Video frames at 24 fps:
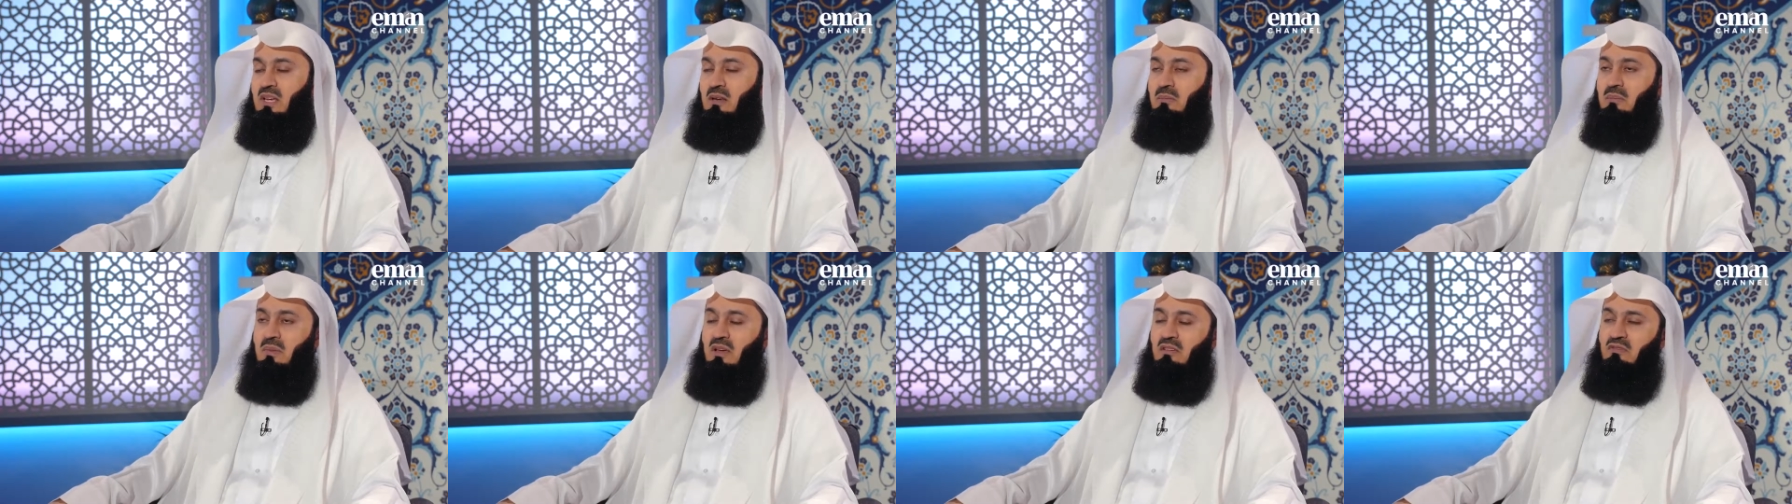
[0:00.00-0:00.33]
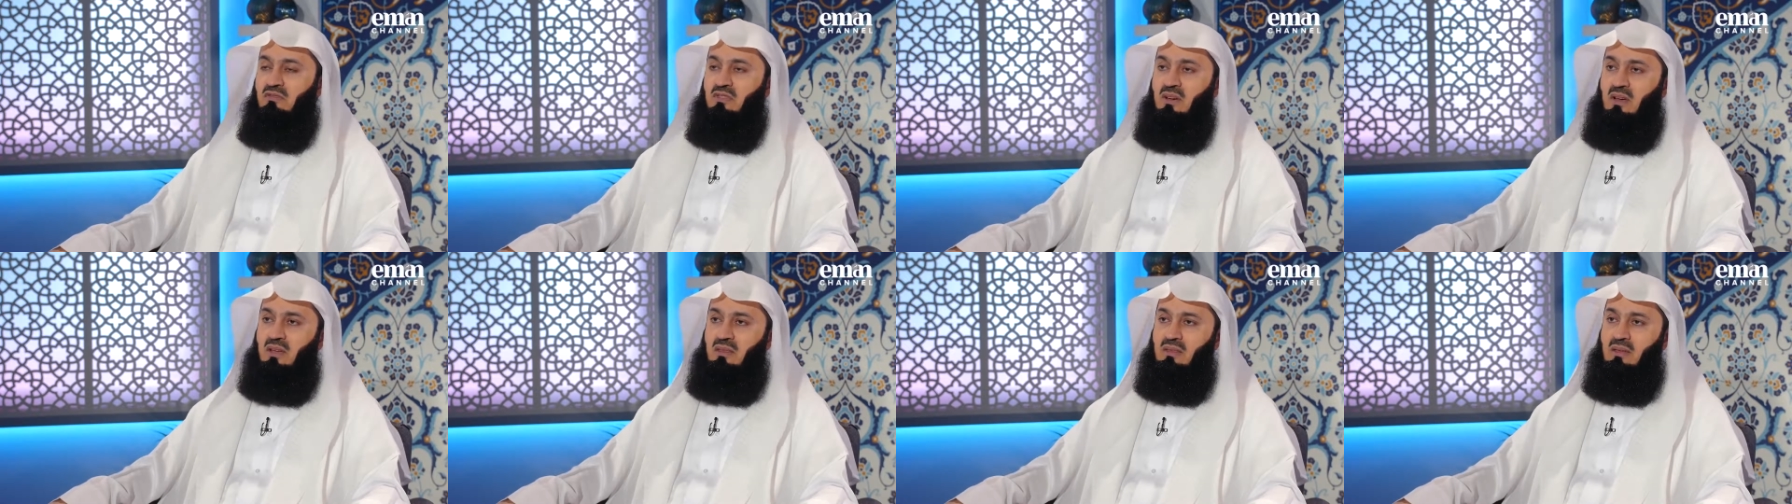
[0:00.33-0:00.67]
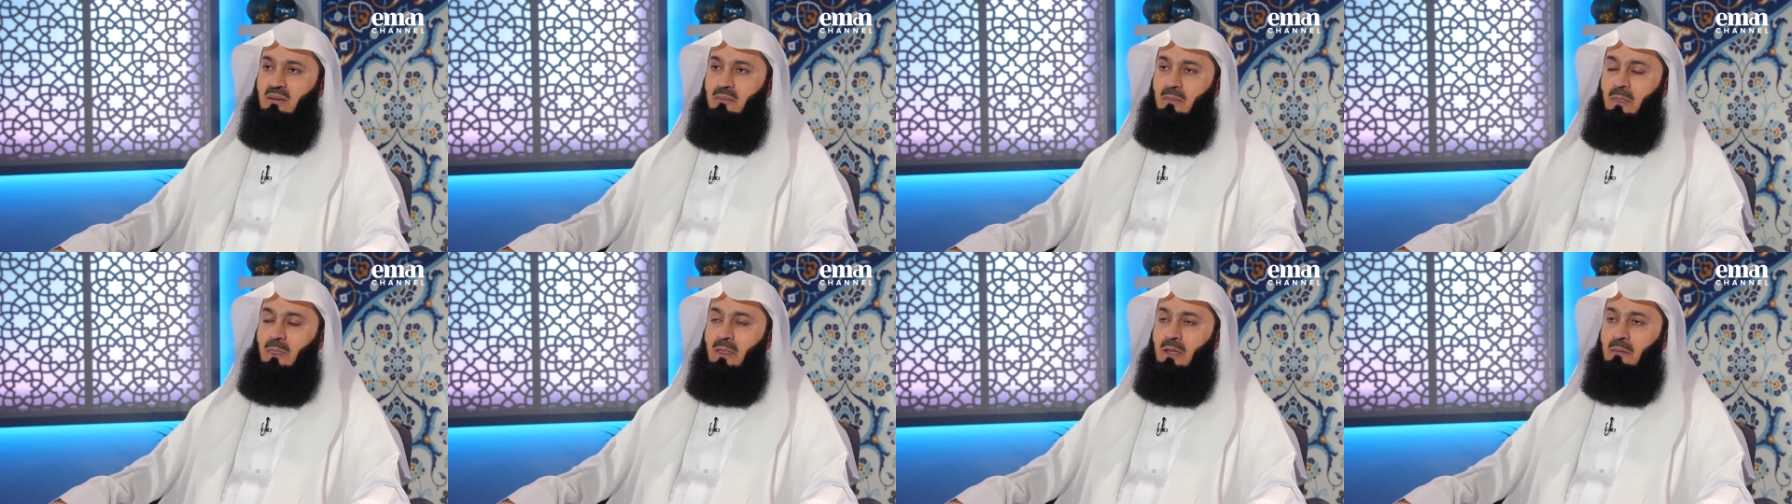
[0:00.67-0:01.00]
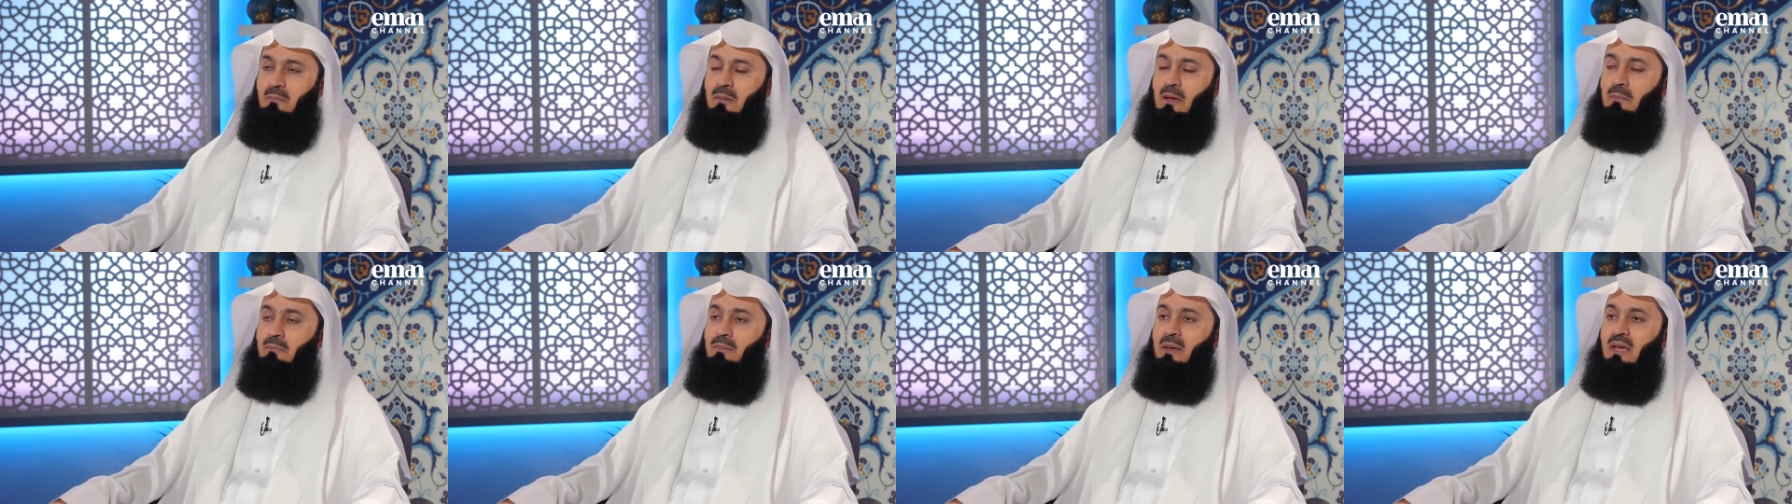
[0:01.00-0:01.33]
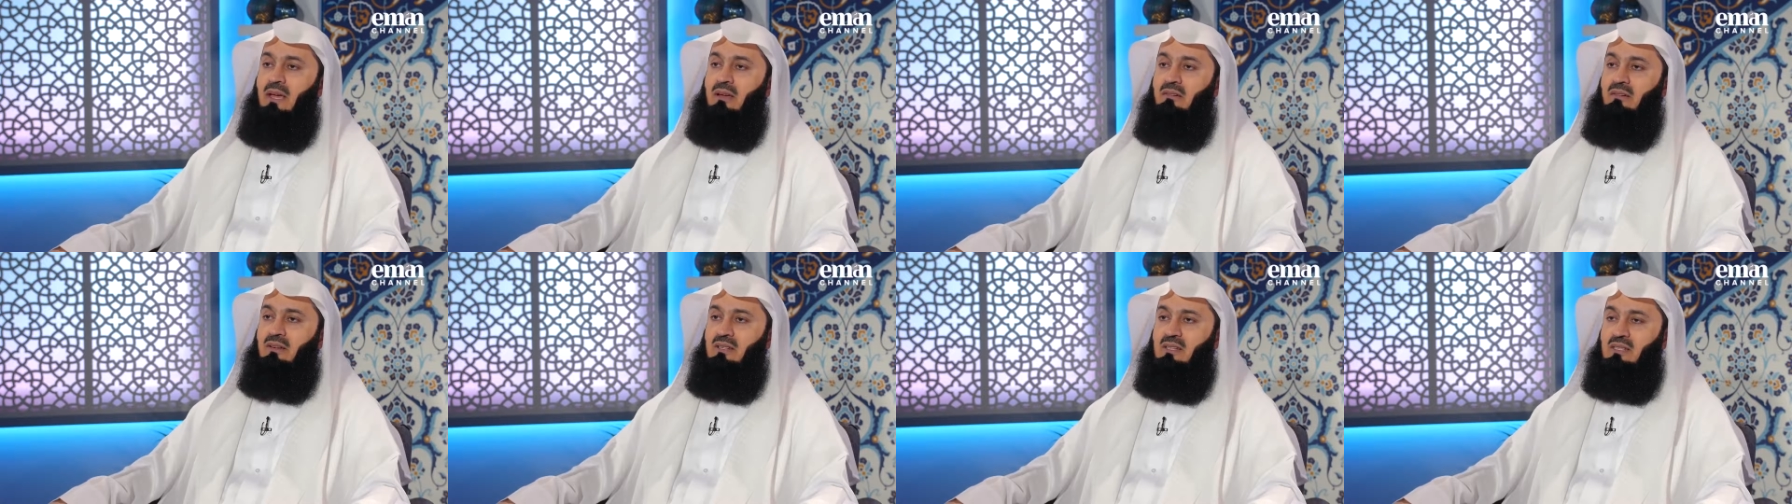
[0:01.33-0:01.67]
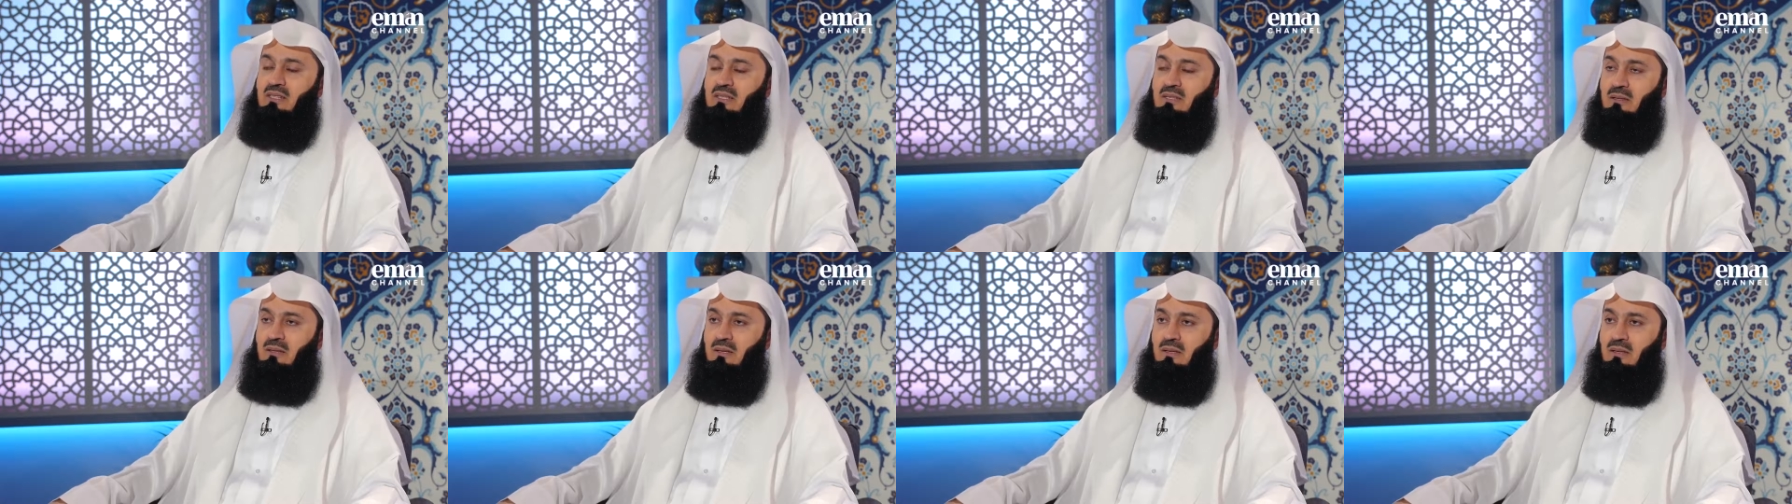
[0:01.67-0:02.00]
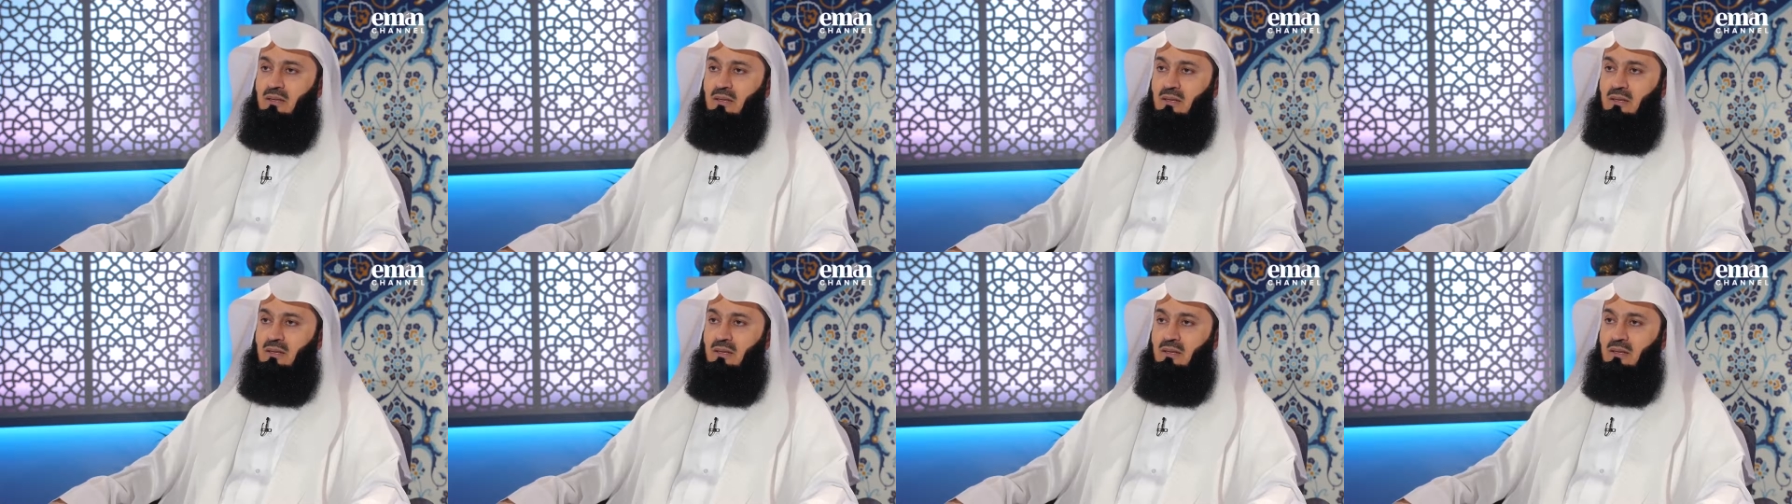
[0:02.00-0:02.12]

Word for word: and my father, my parents.